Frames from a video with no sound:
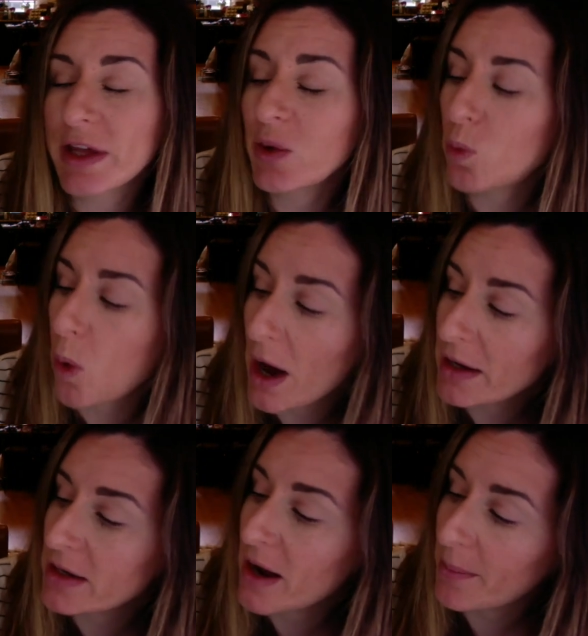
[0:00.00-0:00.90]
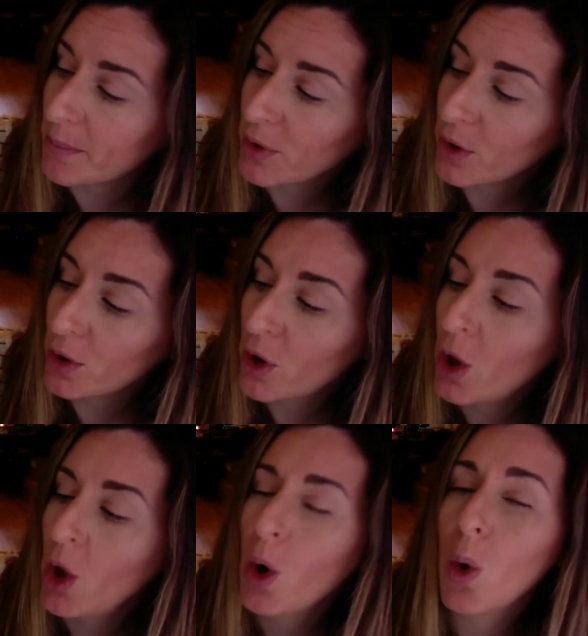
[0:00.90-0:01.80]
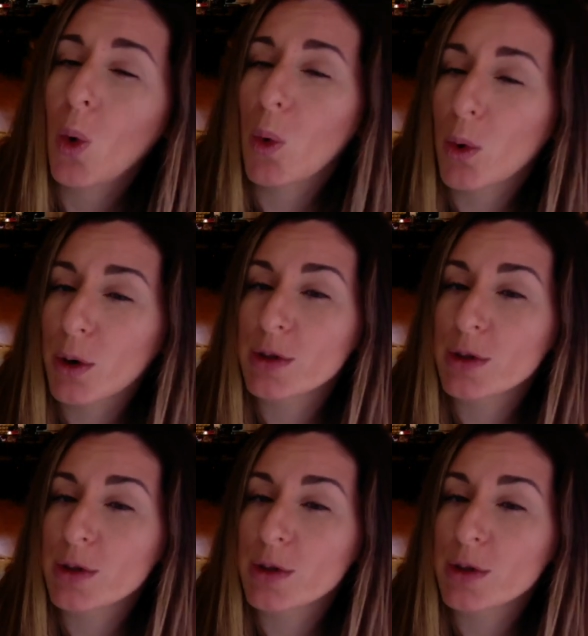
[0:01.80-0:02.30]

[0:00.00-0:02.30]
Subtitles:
one number or